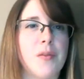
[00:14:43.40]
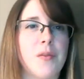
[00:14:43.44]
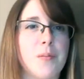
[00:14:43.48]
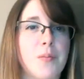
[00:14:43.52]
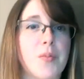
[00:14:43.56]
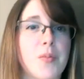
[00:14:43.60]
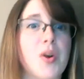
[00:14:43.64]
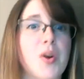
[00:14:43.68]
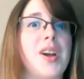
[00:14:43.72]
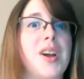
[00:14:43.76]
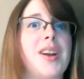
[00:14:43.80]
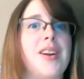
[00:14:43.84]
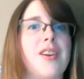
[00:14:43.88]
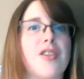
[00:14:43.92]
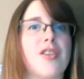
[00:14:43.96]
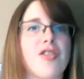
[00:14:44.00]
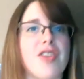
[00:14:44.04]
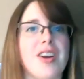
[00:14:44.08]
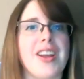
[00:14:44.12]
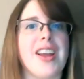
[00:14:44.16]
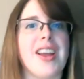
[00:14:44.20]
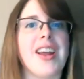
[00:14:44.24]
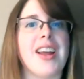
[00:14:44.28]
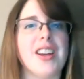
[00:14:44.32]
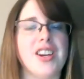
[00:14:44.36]
bringing a
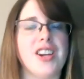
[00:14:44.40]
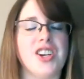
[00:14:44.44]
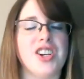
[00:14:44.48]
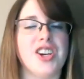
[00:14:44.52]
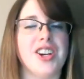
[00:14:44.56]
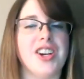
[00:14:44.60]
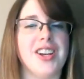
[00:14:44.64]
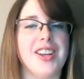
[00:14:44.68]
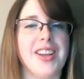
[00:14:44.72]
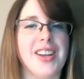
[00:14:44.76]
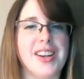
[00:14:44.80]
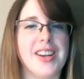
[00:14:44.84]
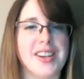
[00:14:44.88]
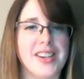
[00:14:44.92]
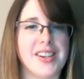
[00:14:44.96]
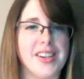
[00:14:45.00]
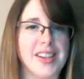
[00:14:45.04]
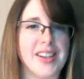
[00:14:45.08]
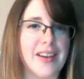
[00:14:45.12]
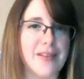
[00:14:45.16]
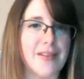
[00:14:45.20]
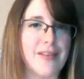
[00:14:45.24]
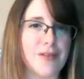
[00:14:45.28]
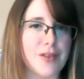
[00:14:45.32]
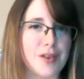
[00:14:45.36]
great energy into
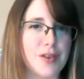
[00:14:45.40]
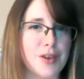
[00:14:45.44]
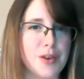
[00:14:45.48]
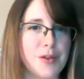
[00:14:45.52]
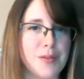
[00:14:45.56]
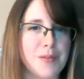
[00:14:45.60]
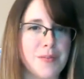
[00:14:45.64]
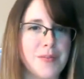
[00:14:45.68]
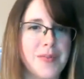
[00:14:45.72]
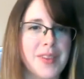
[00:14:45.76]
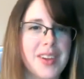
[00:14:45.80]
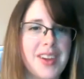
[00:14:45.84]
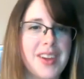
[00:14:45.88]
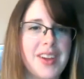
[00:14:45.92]
that room.